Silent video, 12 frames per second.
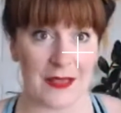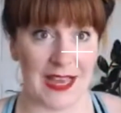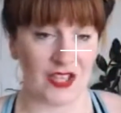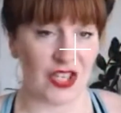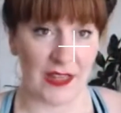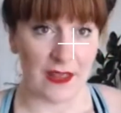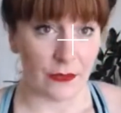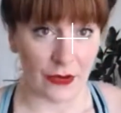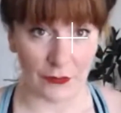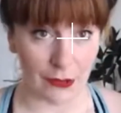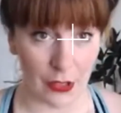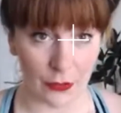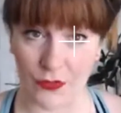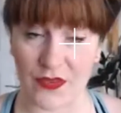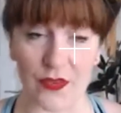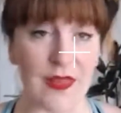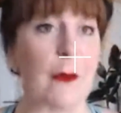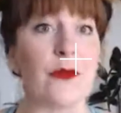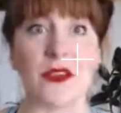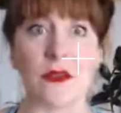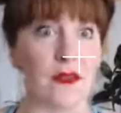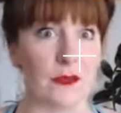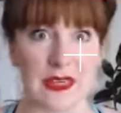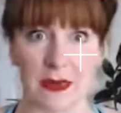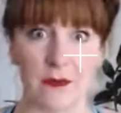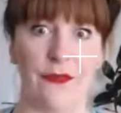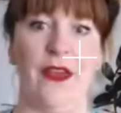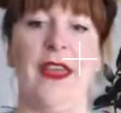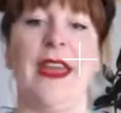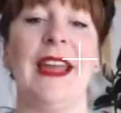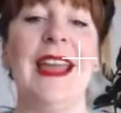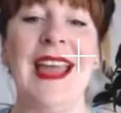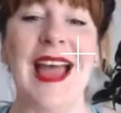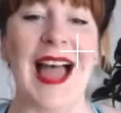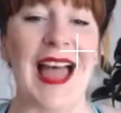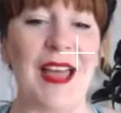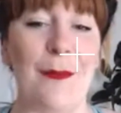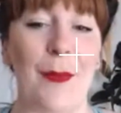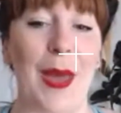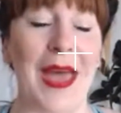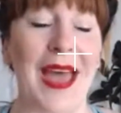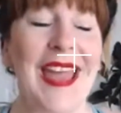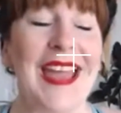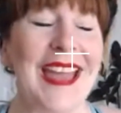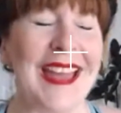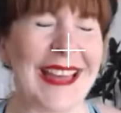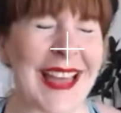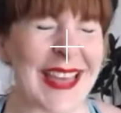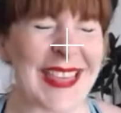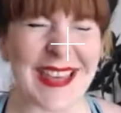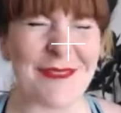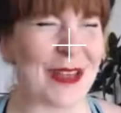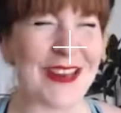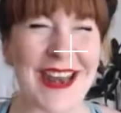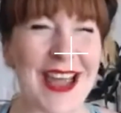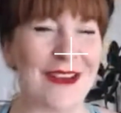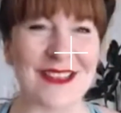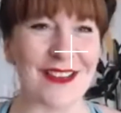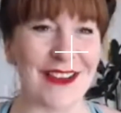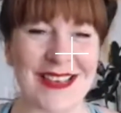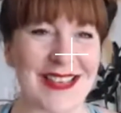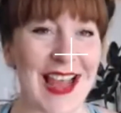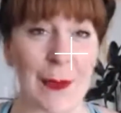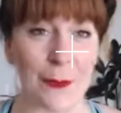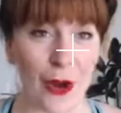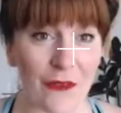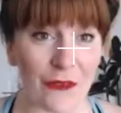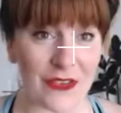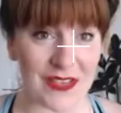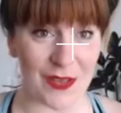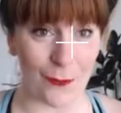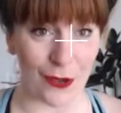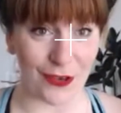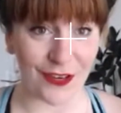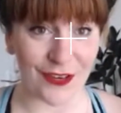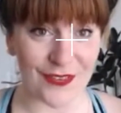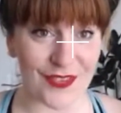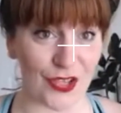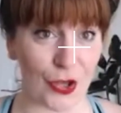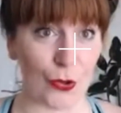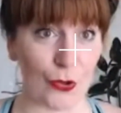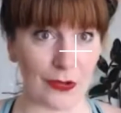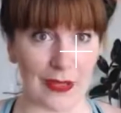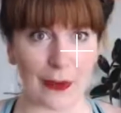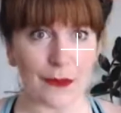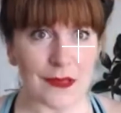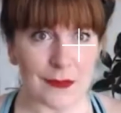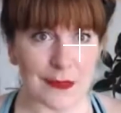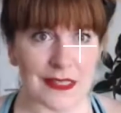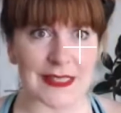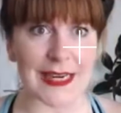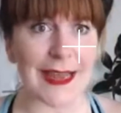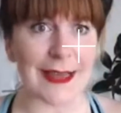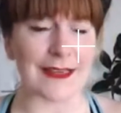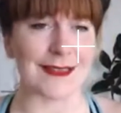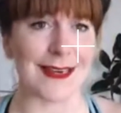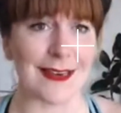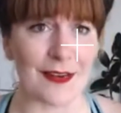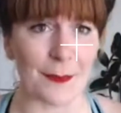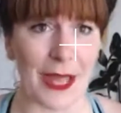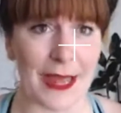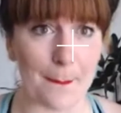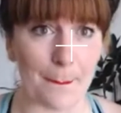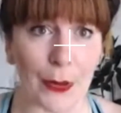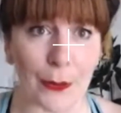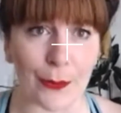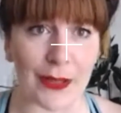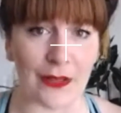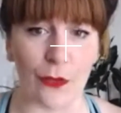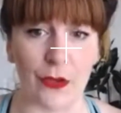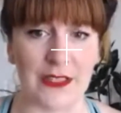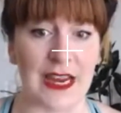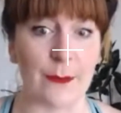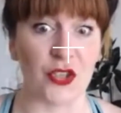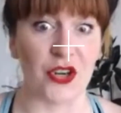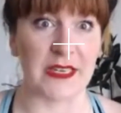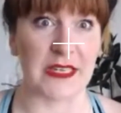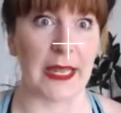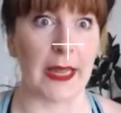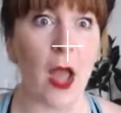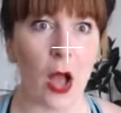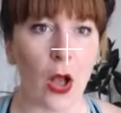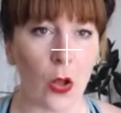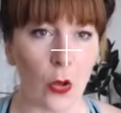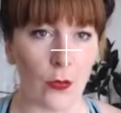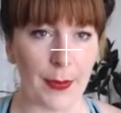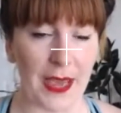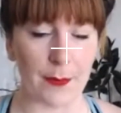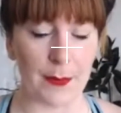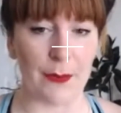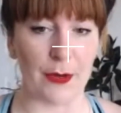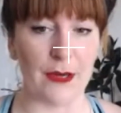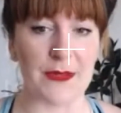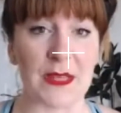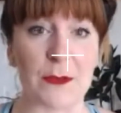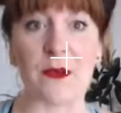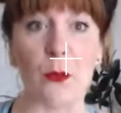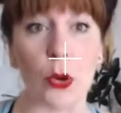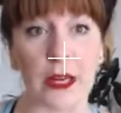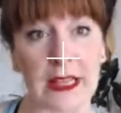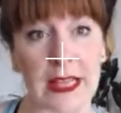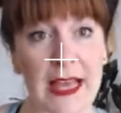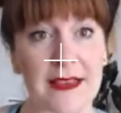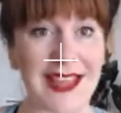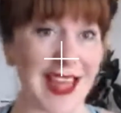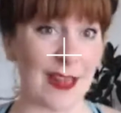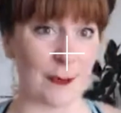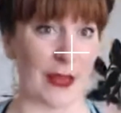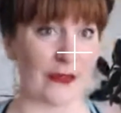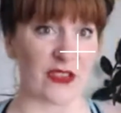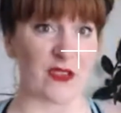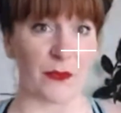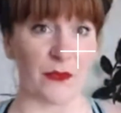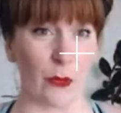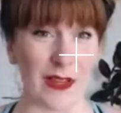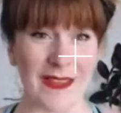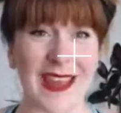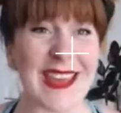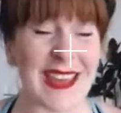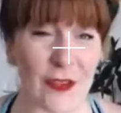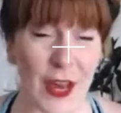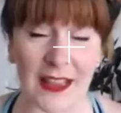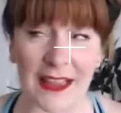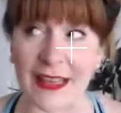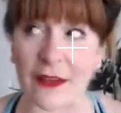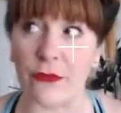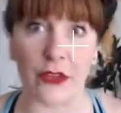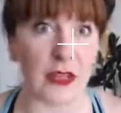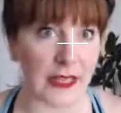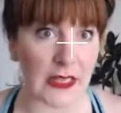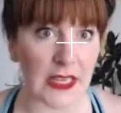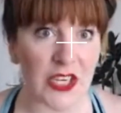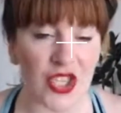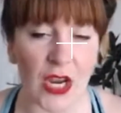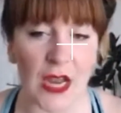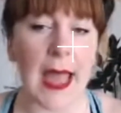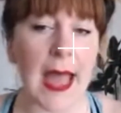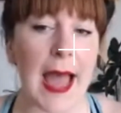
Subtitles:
actually in the front row. So that was also terrifying. I think about it now, it's crazy. I brought fizzy water, so that was a mistake. I just ended up like burping the whole time, or trying to like hold back my burps. It was a morning class. I had breakfast before. I think I even had like a full English.